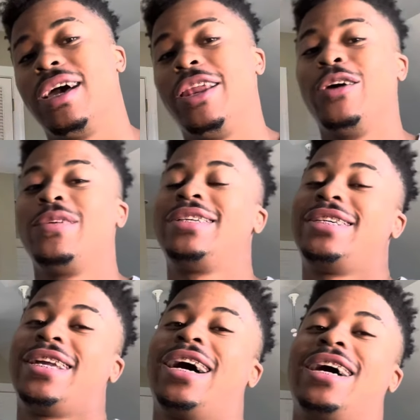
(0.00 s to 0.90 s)
I know we
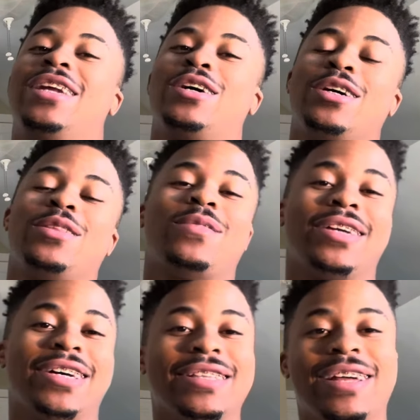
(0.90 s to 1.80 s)
checked out the other one
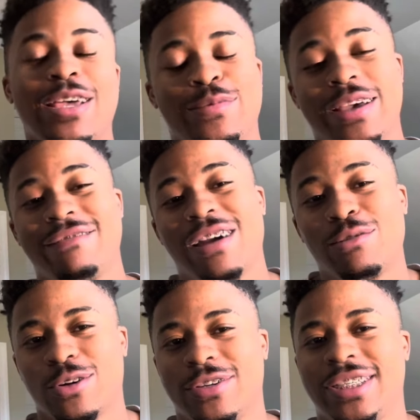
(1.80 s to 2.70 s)
yesterday, man. If y'all
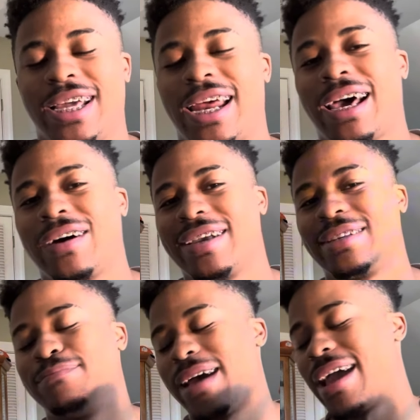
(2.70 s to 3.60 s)
want to go check that out,
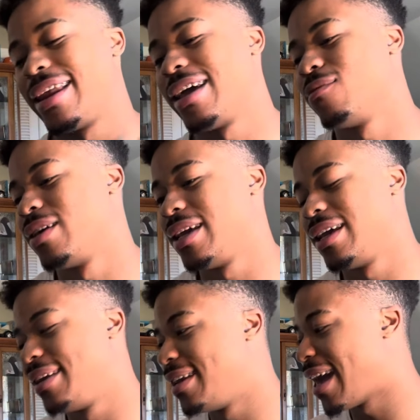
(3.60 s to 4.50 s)
it's back that way
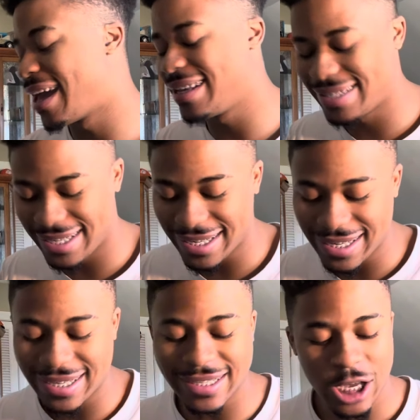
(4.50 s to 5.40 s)
in the
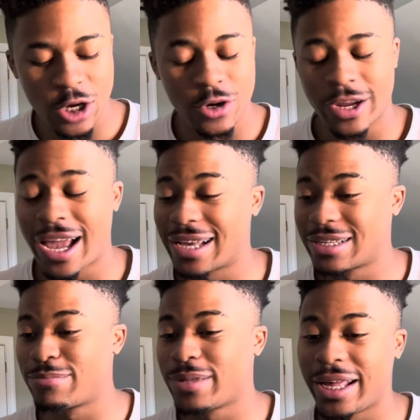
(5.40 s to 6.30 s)
ATEEZ
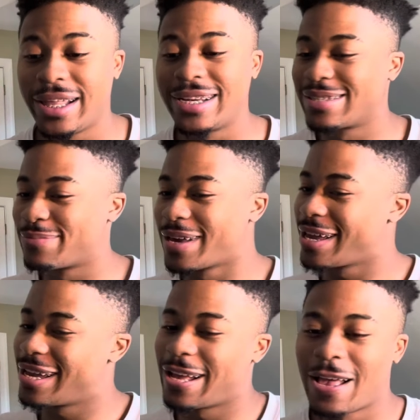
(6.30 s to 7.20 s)
reaction playlist,
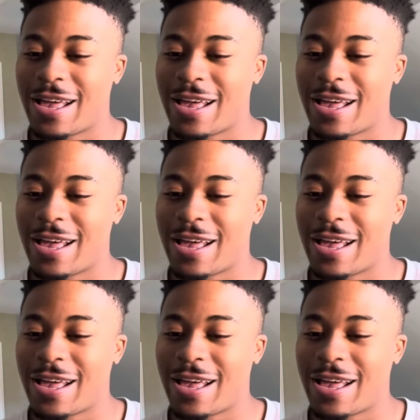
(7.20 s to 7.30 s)
man.